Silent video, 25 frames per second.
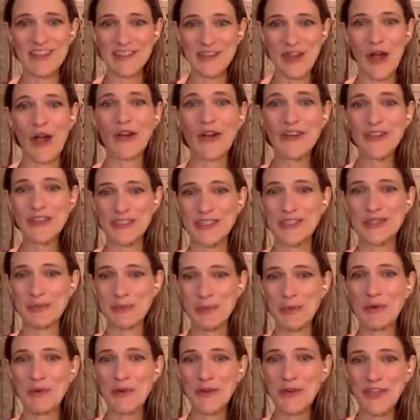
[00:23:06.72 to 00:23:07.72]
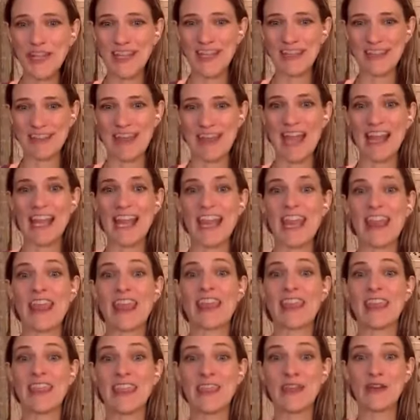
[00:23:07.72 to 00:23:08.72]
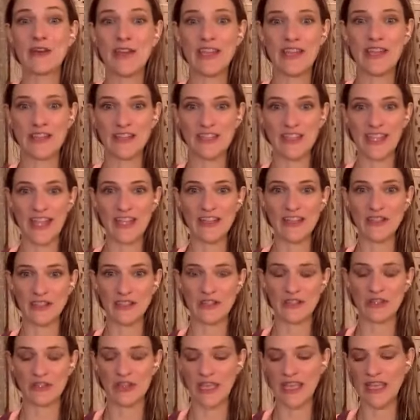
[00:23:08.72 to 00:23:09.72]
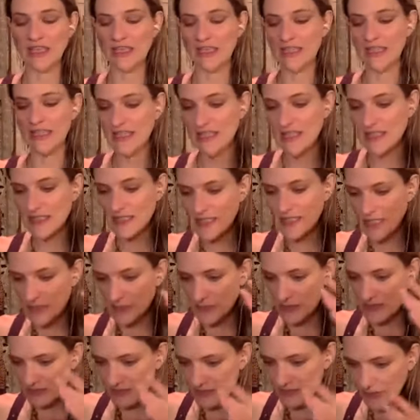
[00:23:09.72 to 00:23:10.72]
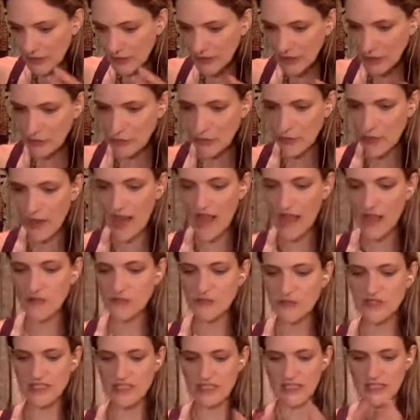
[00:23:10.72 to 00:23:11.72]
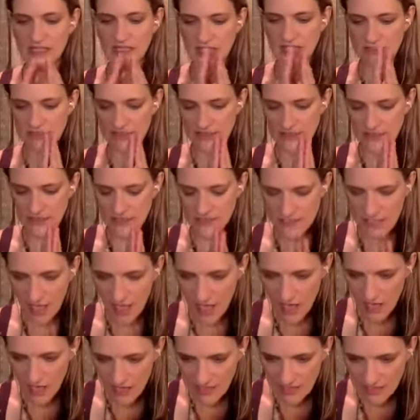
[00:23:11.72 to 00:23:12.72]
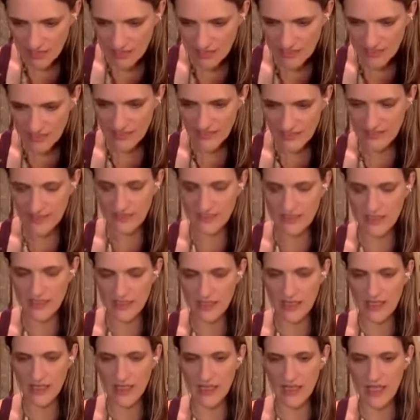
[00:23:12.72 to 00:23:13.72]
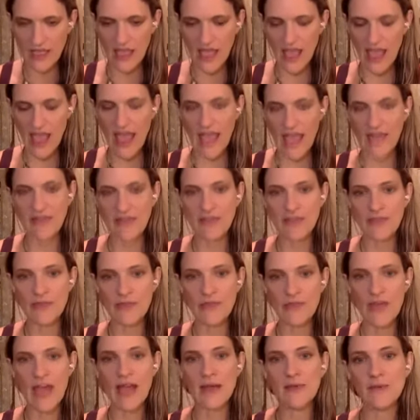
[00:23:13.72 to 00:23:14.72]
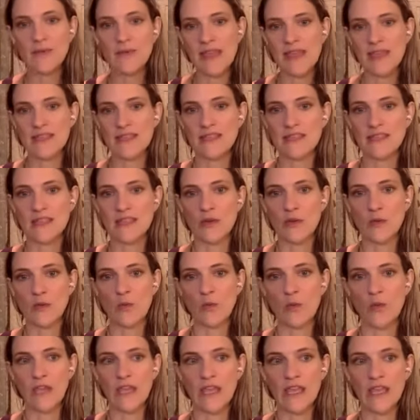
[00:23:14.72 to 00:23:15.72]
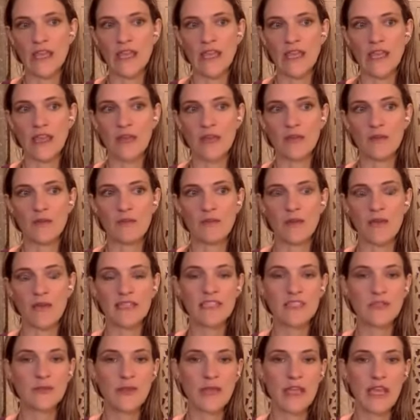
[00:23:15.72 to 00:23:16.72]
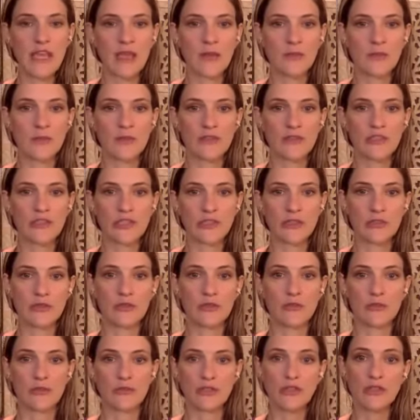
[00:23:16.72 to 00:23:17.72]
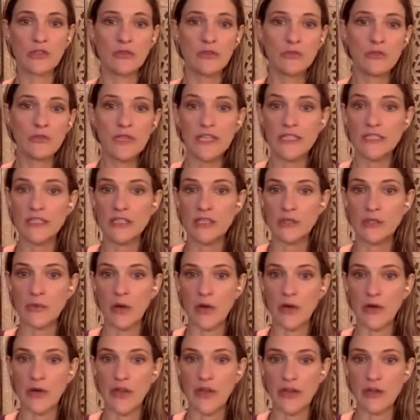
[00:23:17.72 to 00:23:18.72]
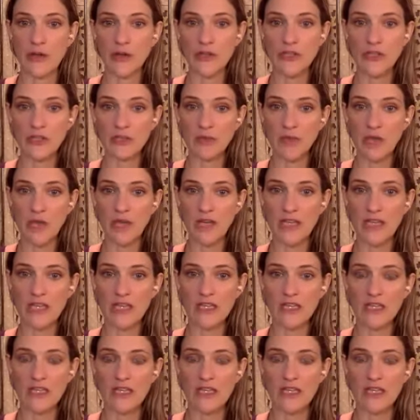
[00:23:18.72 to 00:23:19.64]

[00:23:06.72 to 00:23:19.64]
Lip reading: aren't supporting that ethereal nature. It needs to be very grounded and solid. And that means that we must be able to tune into our energy body,